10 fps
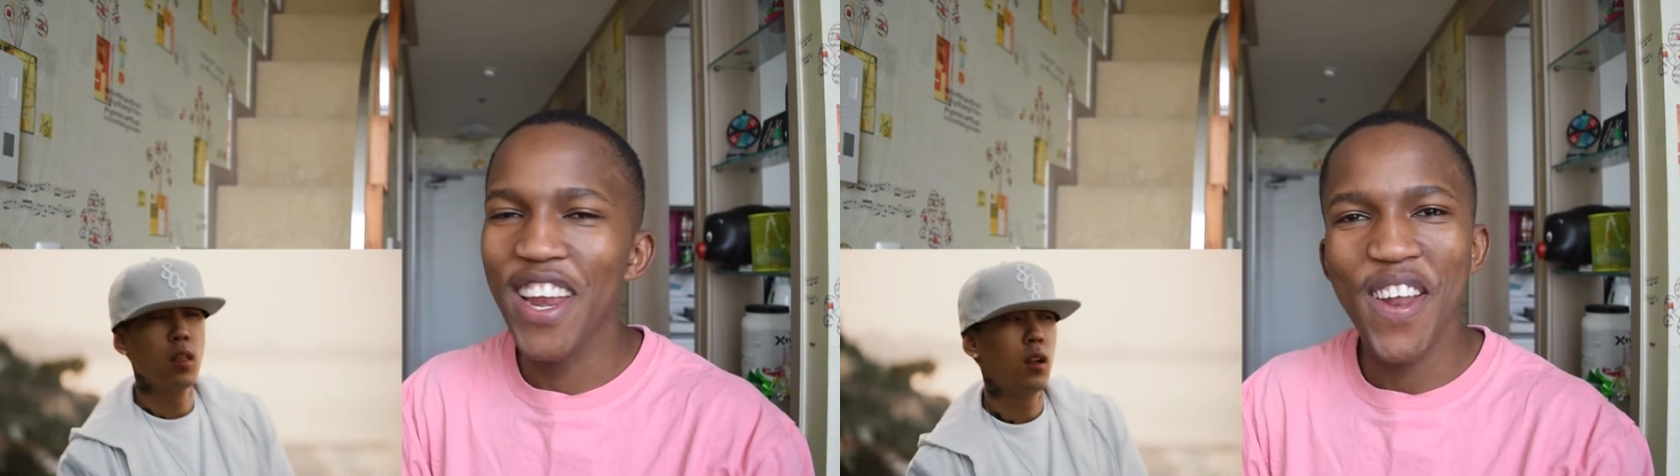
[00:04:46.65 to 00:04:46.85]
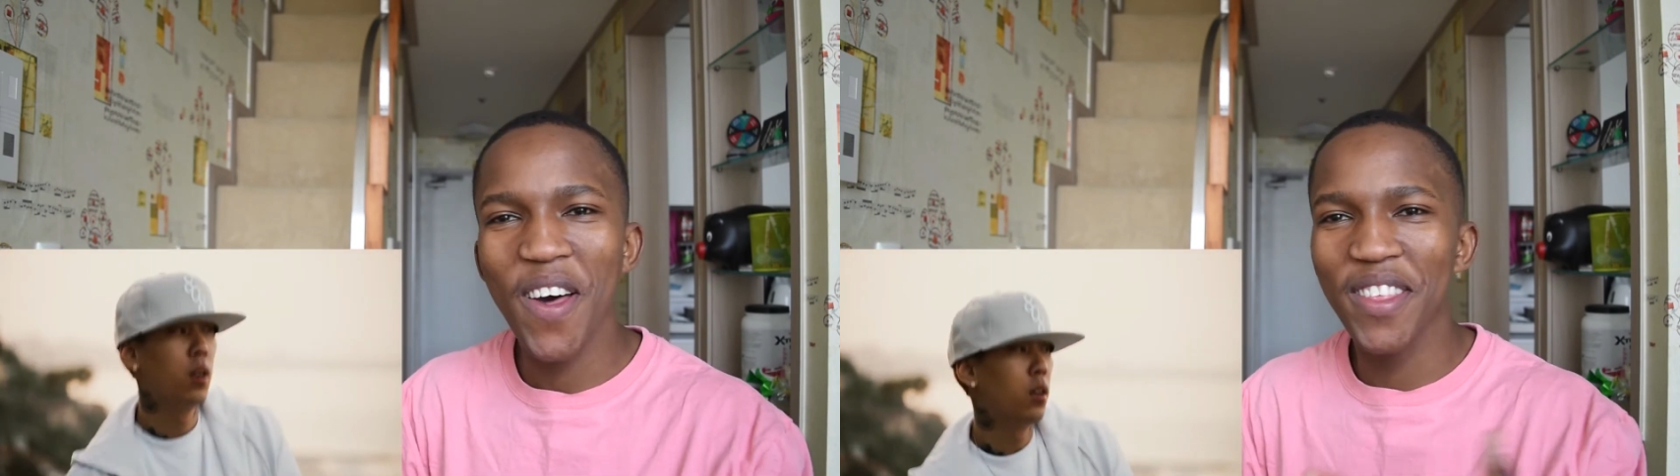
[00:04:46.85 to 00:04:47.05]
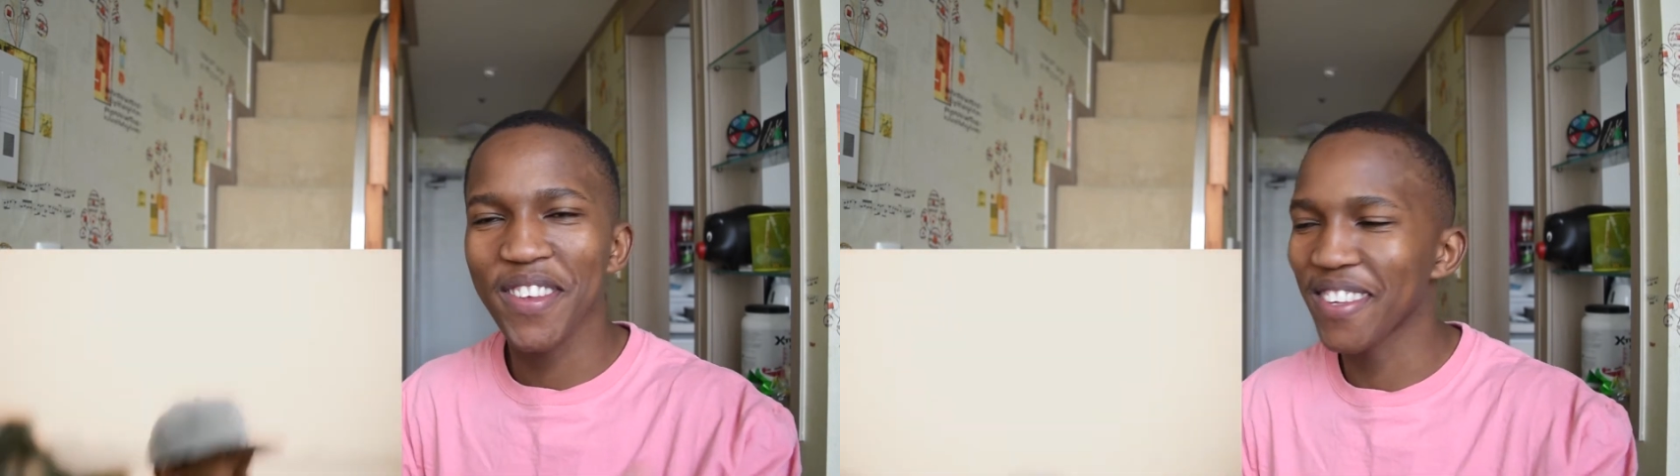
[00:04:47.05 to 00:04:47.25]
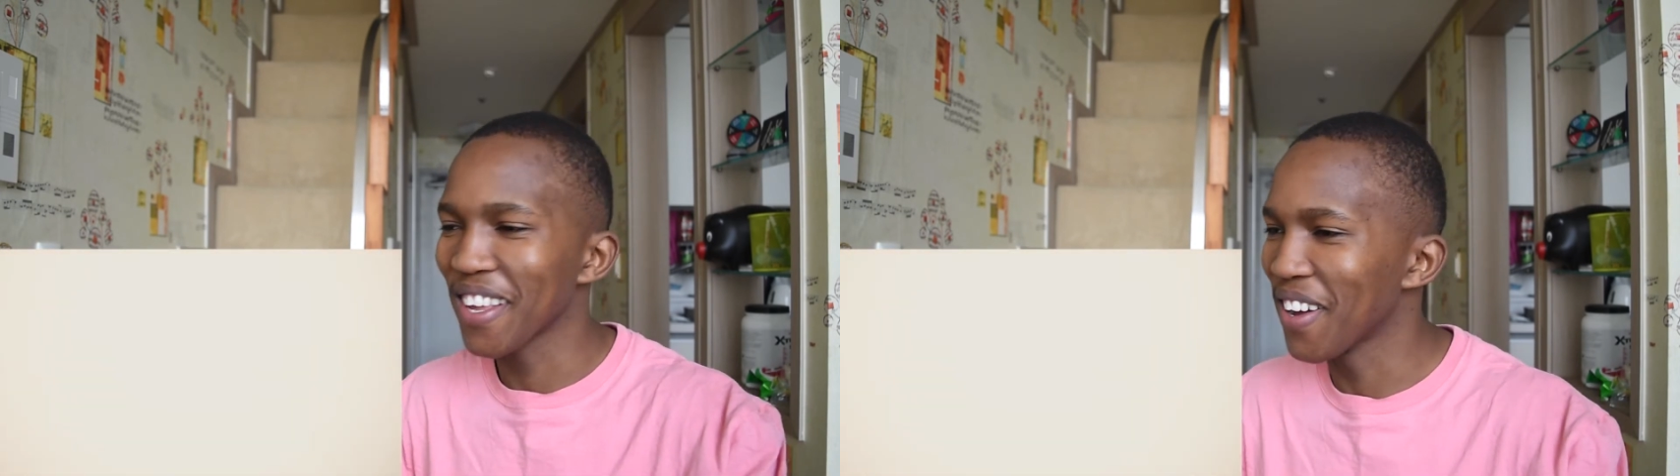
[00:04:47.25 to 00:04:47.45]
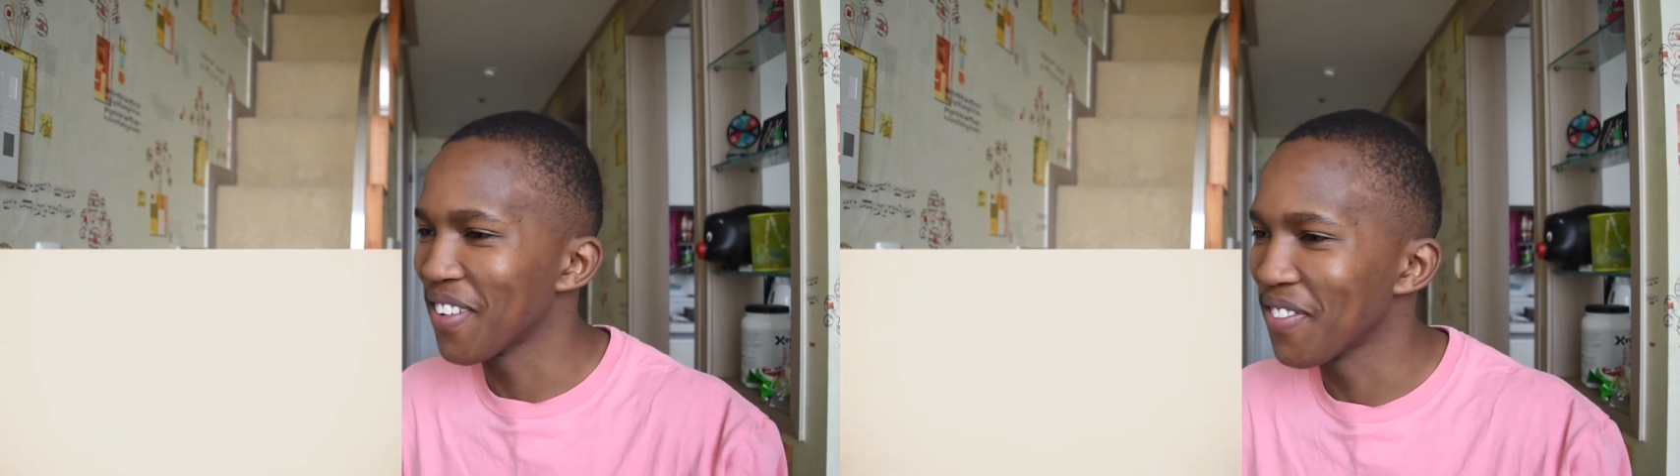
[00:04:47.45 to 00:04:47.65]
know the
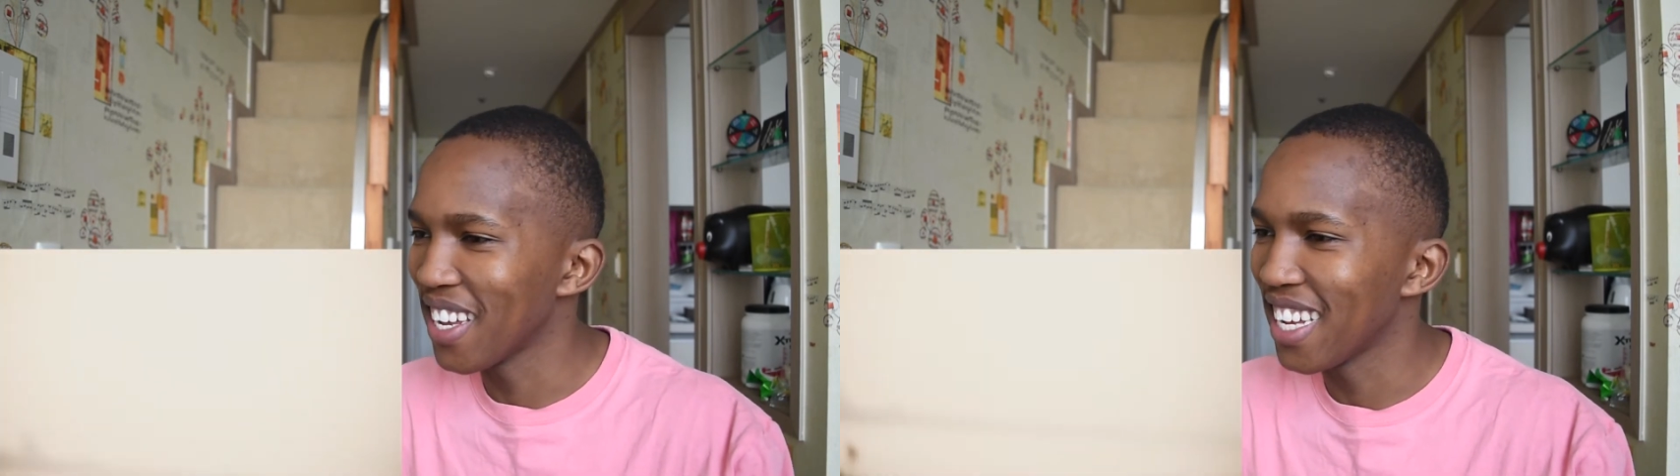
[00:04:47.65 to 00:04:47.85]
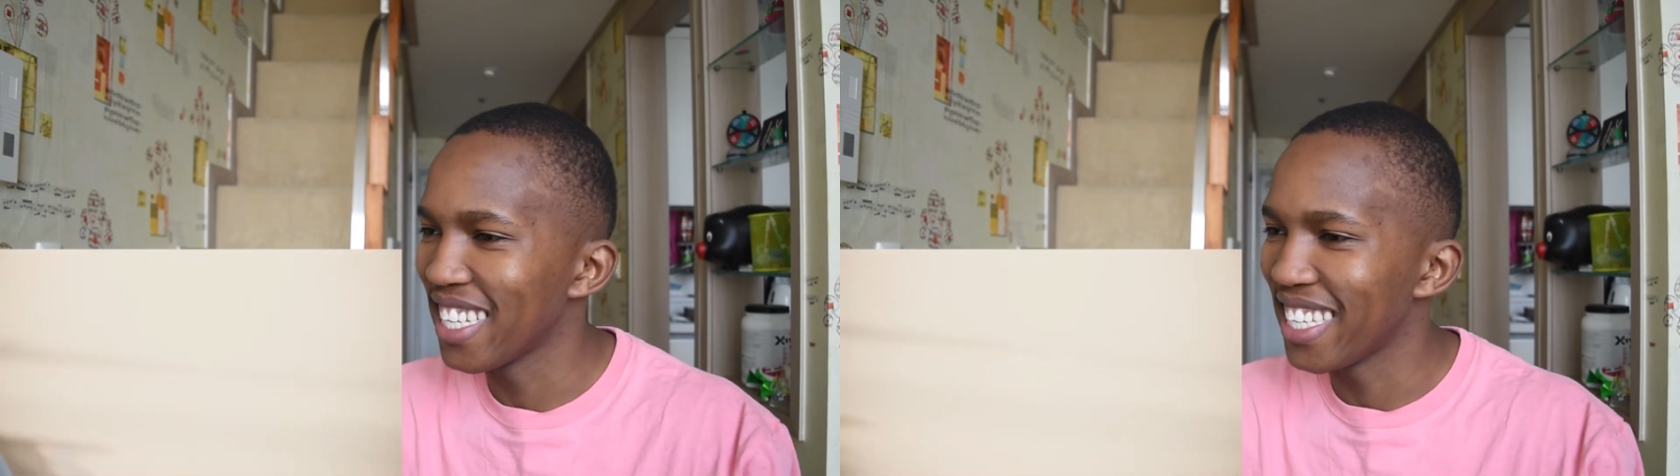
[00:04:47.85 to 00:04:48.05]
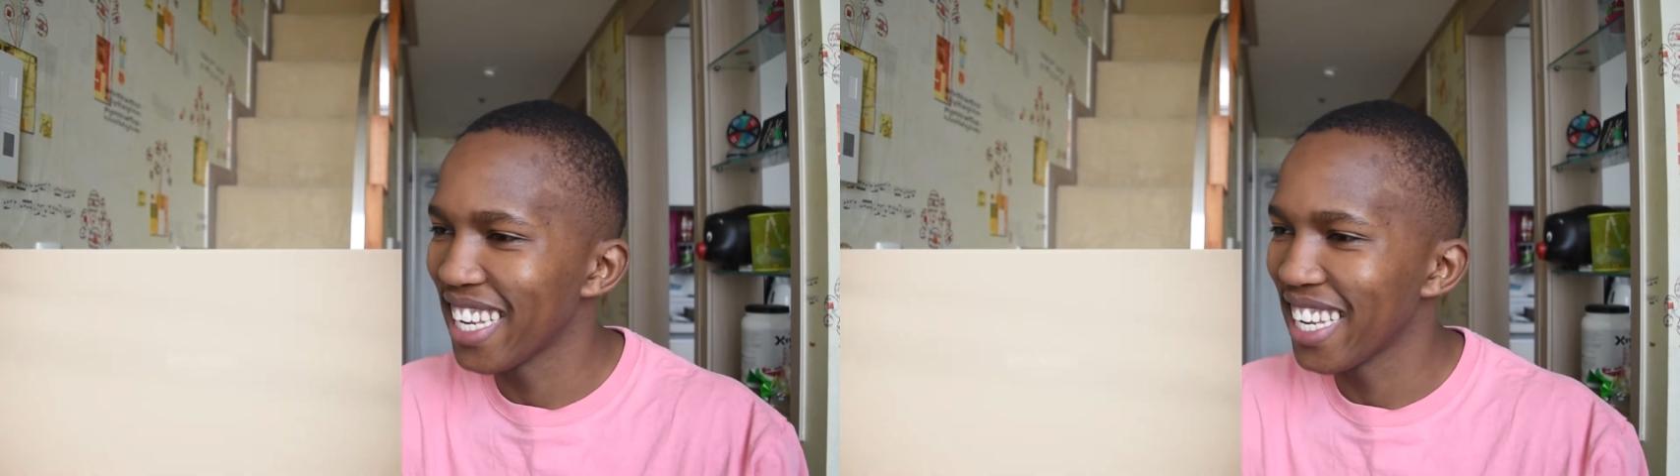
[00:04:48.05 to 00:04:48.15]
song, man.